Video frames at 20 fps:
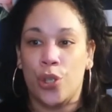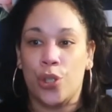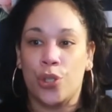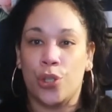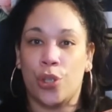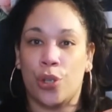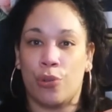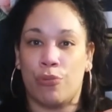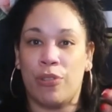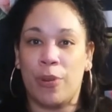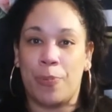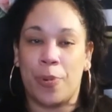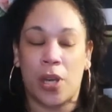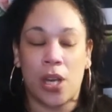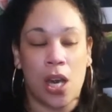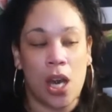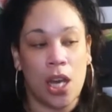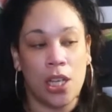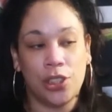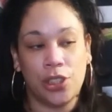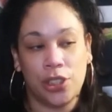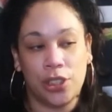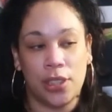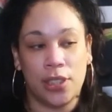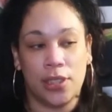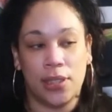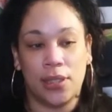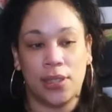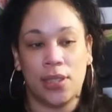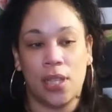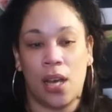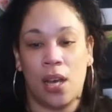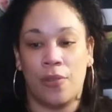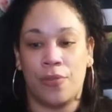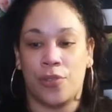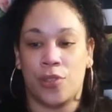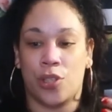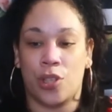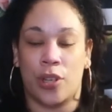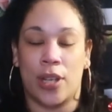your repercussions
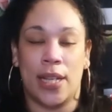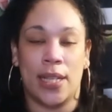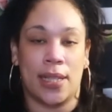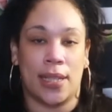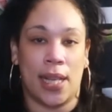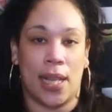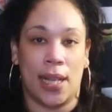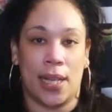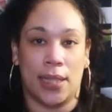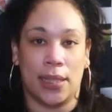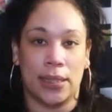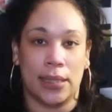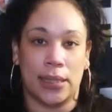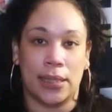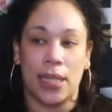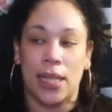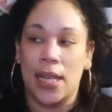of certain things